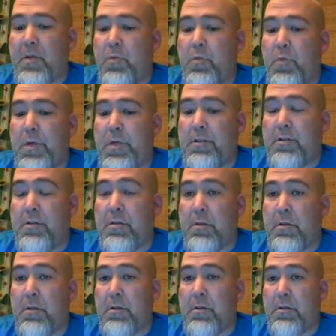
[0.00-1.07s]
which
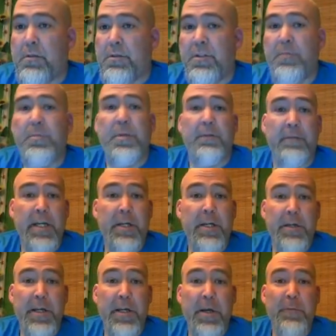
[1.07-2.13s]
should be
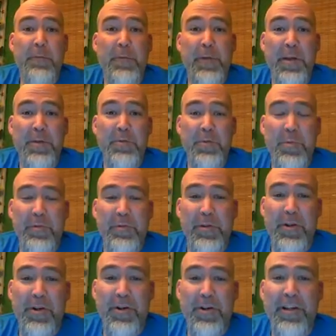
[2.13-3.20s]
very helpful as we move
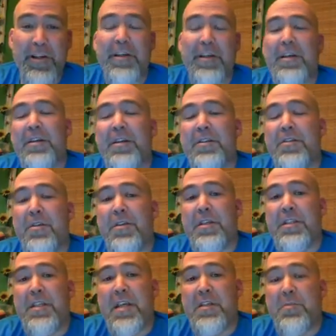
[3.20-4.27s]
along. So the
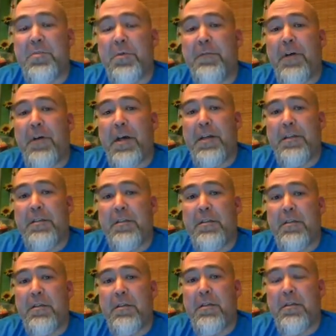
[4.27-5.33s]
text
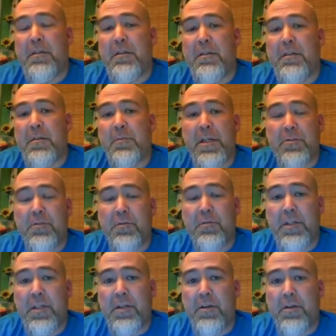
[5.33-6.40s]
provides some lecture
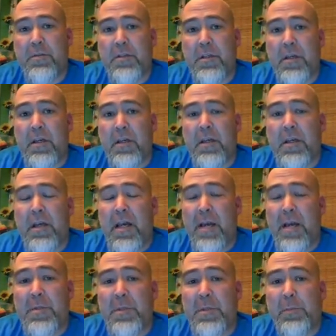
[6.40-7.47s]
videos.
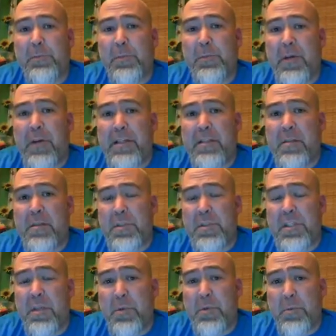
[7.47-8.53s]
I'm going to provide some
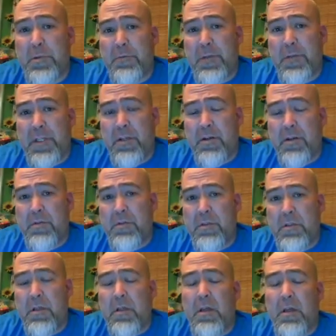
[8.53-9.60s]
supplemental videos.